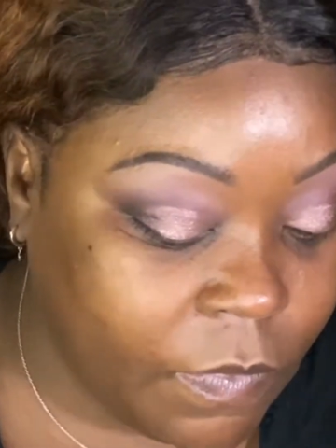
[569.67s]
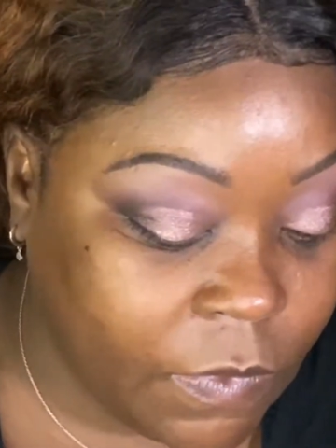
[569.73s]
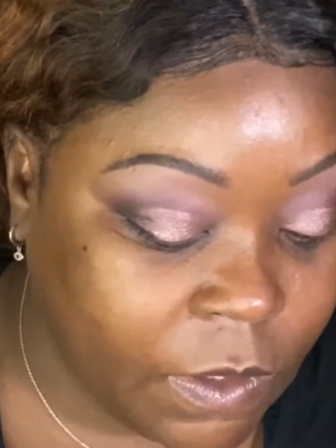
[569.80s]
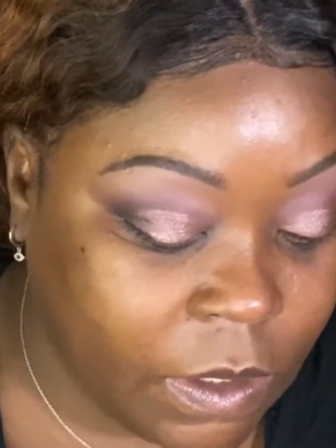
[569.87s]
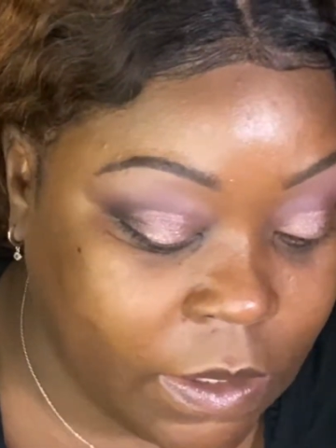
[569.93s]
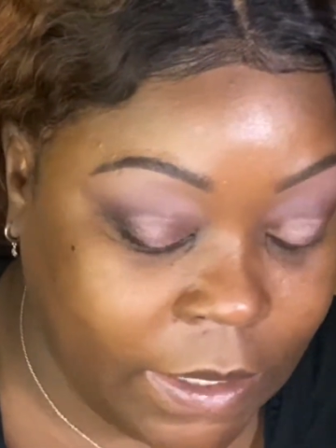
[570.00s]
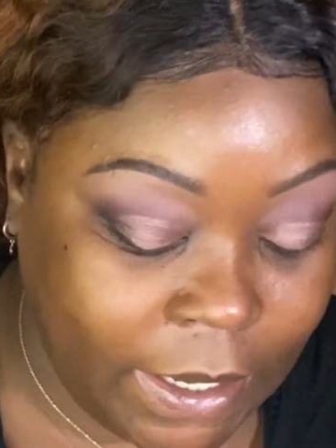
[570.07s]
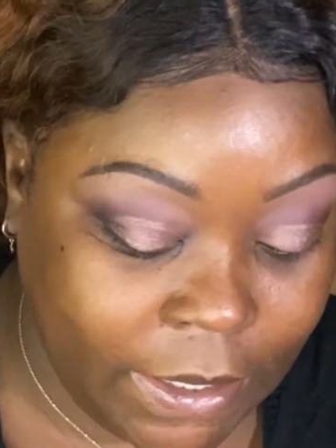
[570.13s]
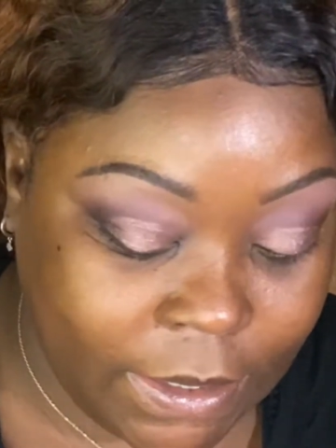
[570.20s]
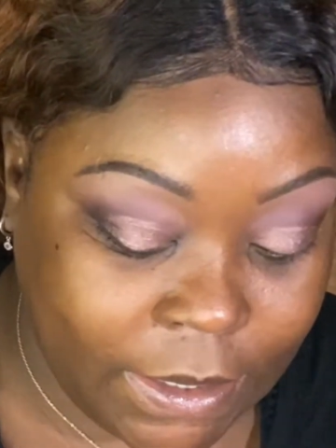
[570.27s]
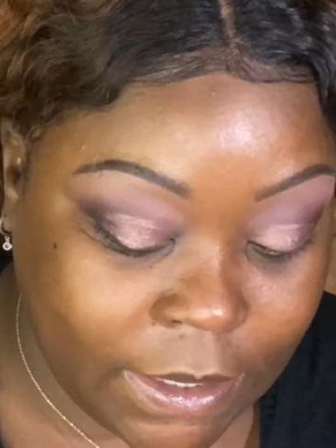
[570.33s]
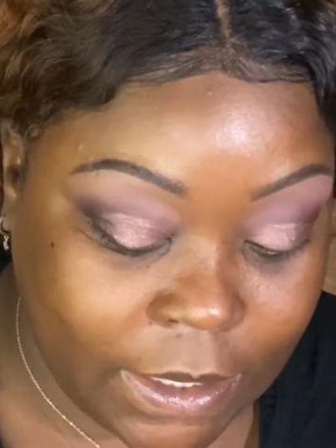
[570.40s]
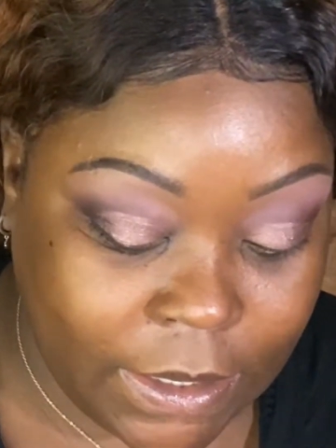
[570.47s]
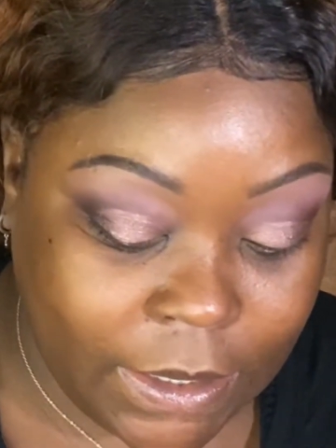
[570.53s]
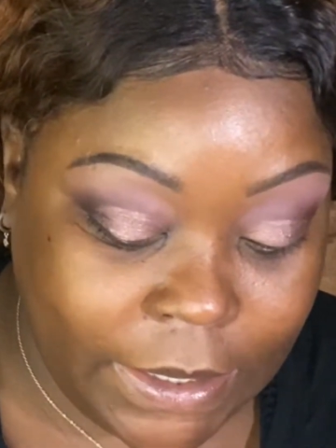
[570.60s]
That's
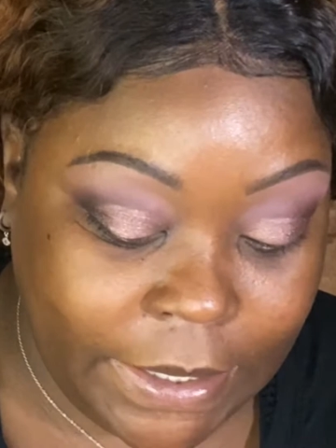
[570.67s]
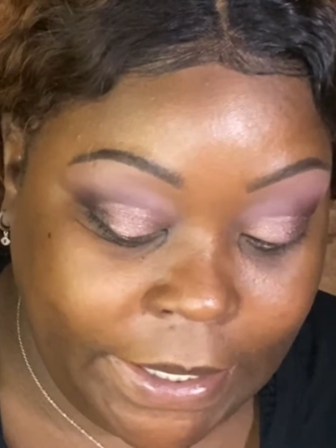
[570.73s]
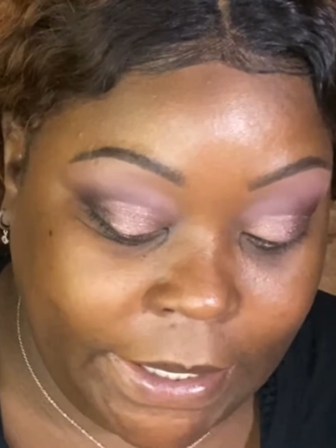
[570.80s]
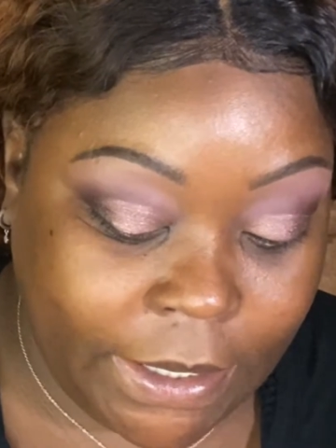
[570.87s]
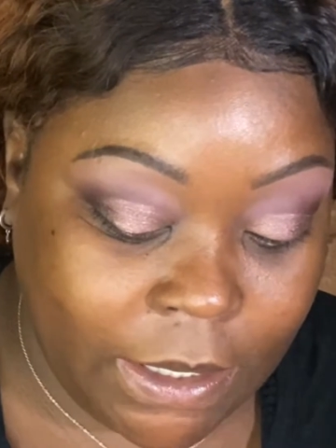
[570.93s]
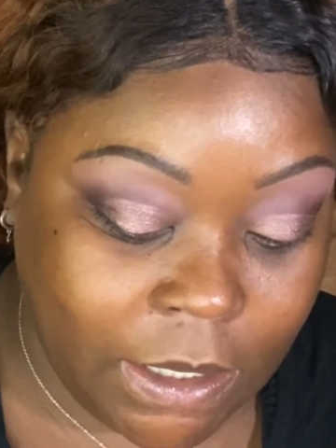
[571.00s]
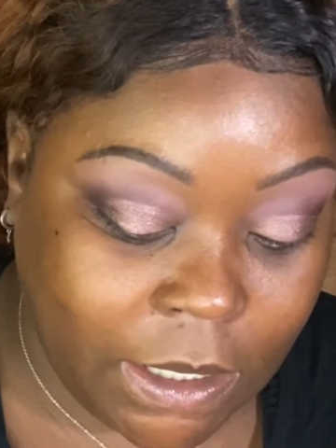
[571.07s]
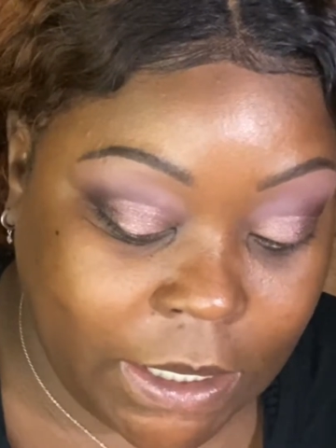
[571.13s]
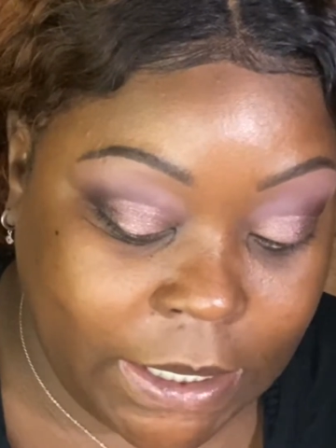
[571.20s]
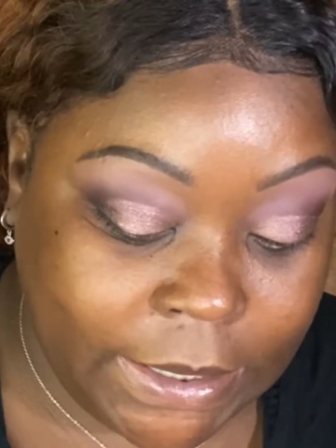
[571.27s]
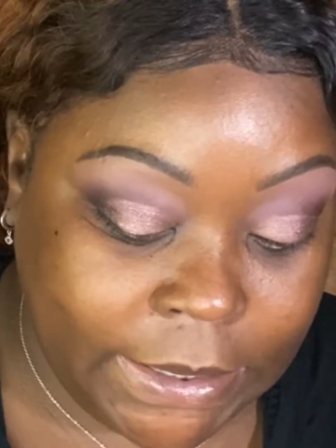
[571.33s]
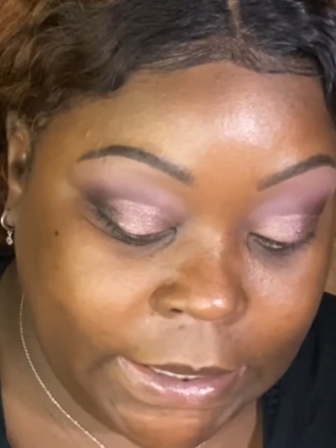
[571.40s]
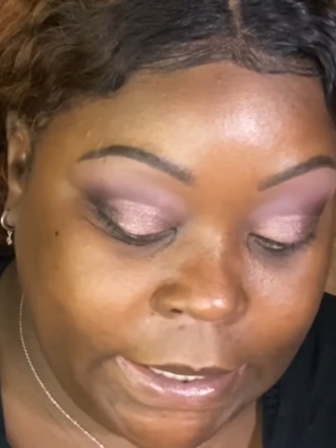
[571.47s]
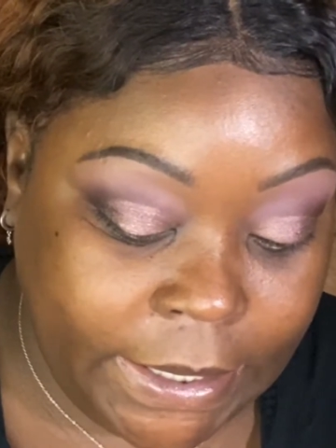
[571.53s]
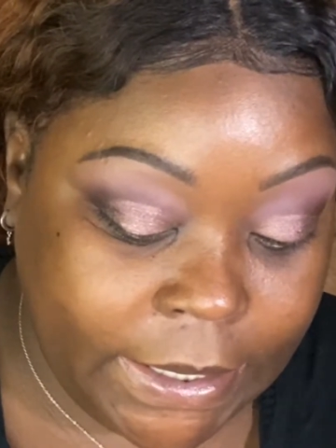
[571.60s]

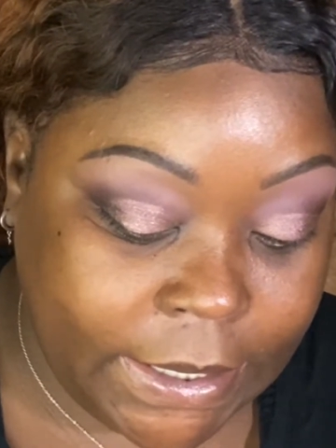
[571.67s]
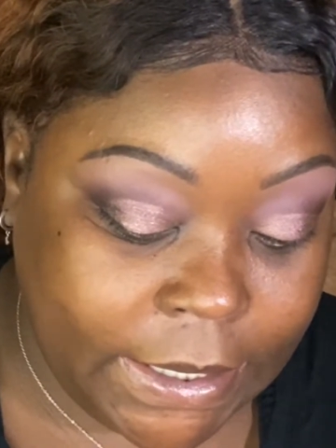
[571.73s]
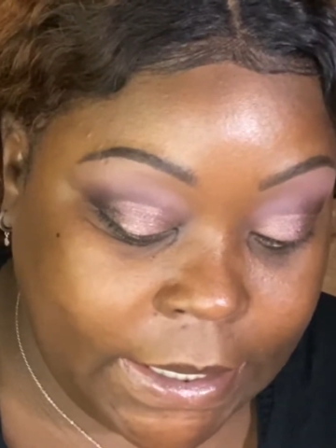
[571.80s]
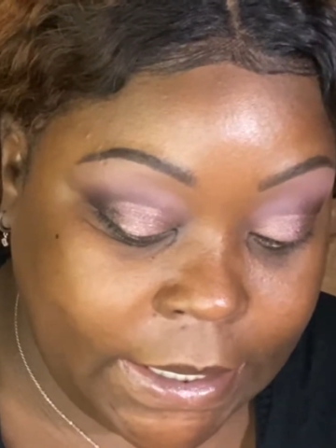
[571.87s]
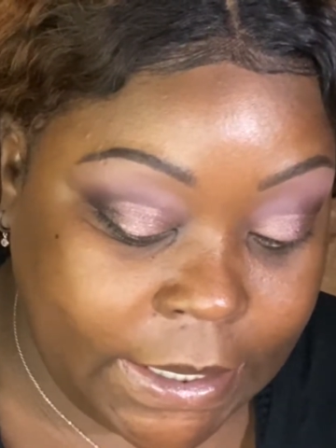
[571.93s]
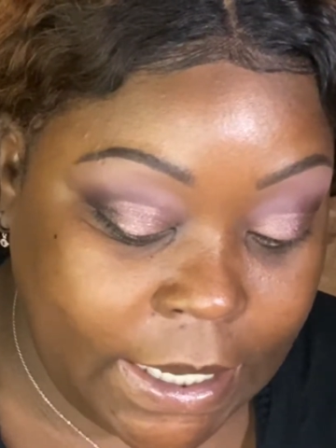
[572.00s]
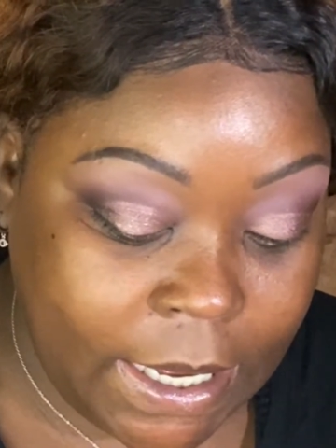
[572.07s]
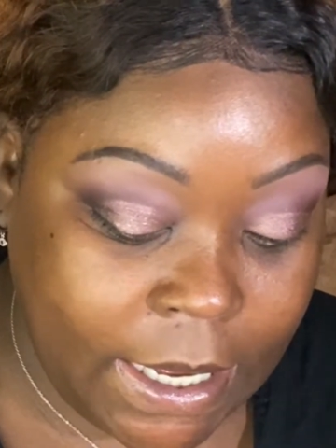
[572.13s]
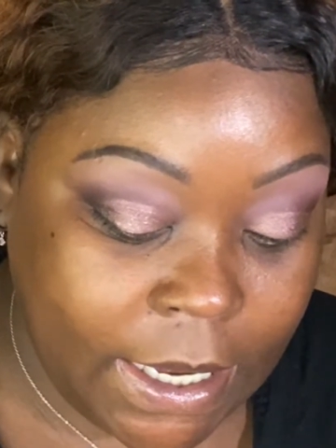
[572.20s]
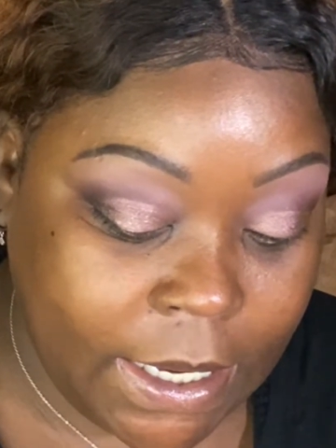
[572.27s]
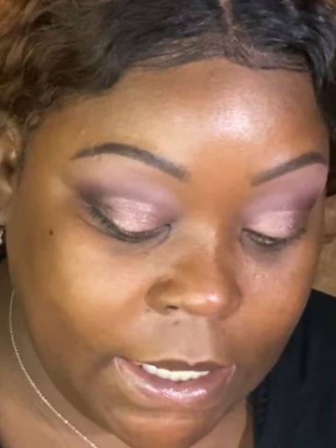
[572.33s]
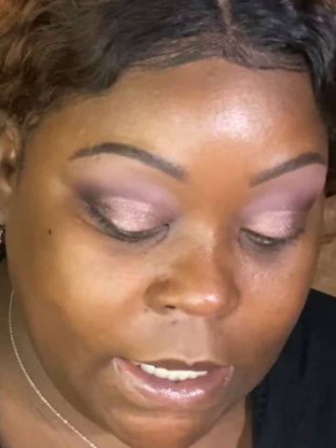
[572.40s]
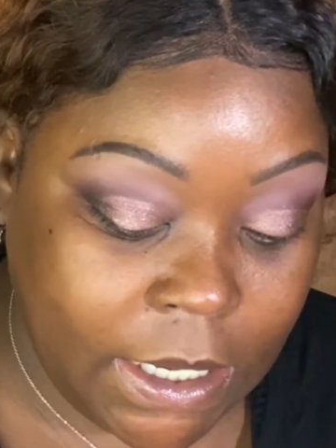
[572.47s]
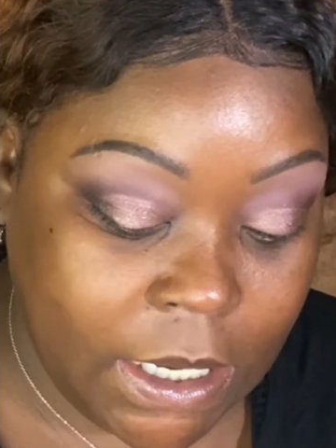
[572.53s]
Glitz, and